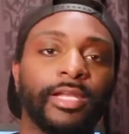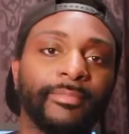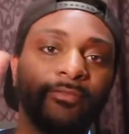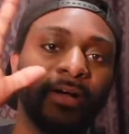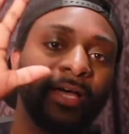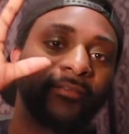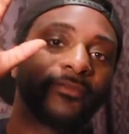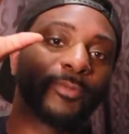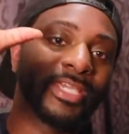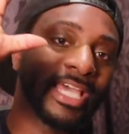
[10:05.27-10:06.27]
Number
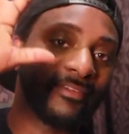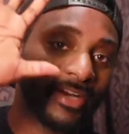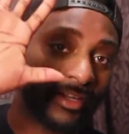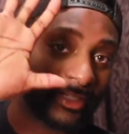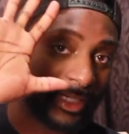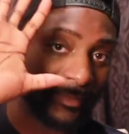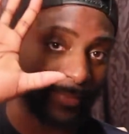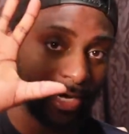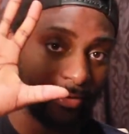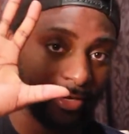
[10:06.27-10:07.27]
five, we have
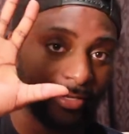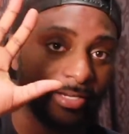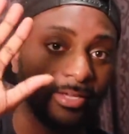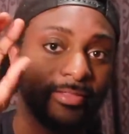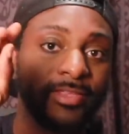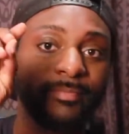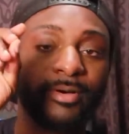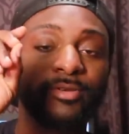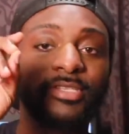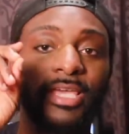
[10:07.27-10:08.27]
Al-Kibara. Now, the
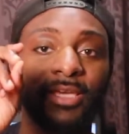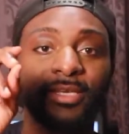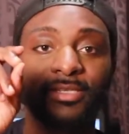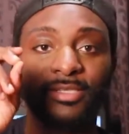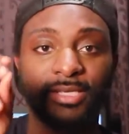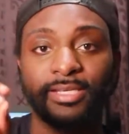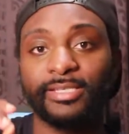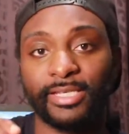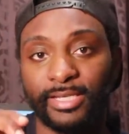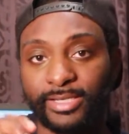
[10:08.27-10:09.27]
most heinous
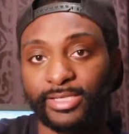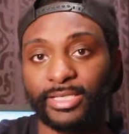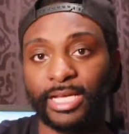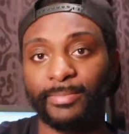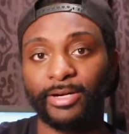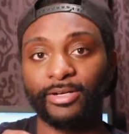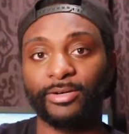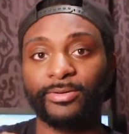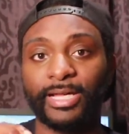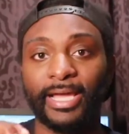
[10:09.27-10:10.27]
sins in Islam are
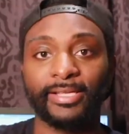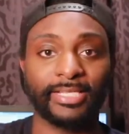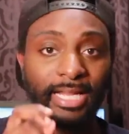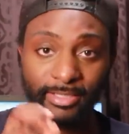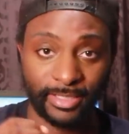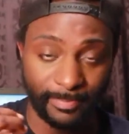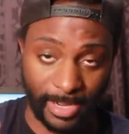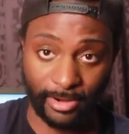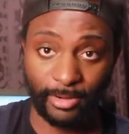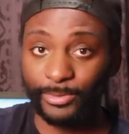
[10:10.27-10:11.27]
known as al
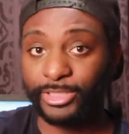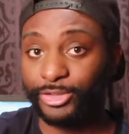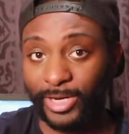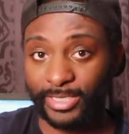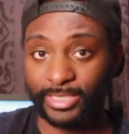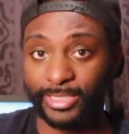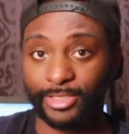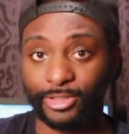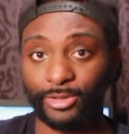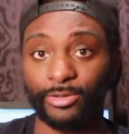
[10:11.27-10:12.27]
kibara which
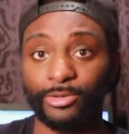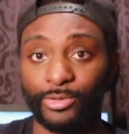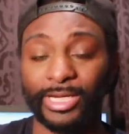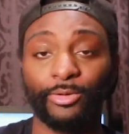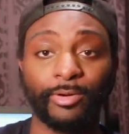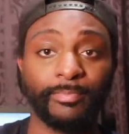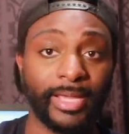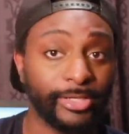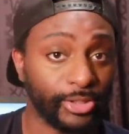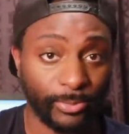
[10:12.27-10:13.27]
translates to great or
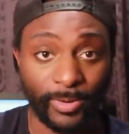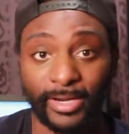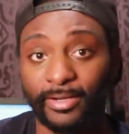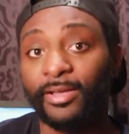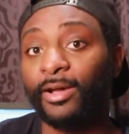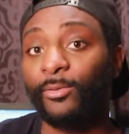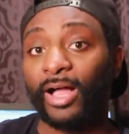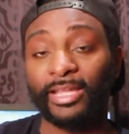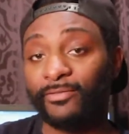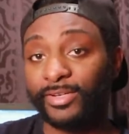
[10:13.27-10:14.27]
major one.
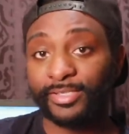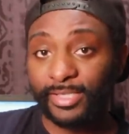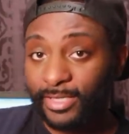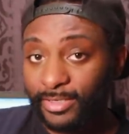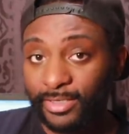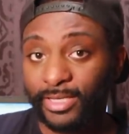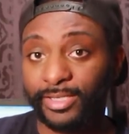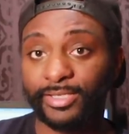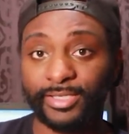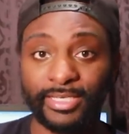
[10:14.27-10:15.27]
While every sin
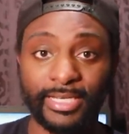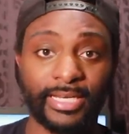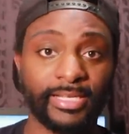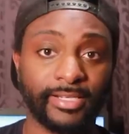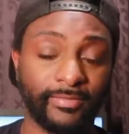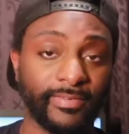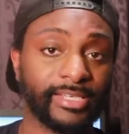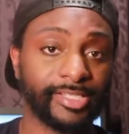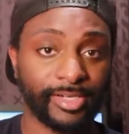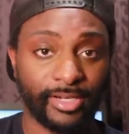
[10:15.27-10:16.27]
is seen as an
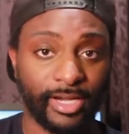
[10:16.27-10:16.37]
offense to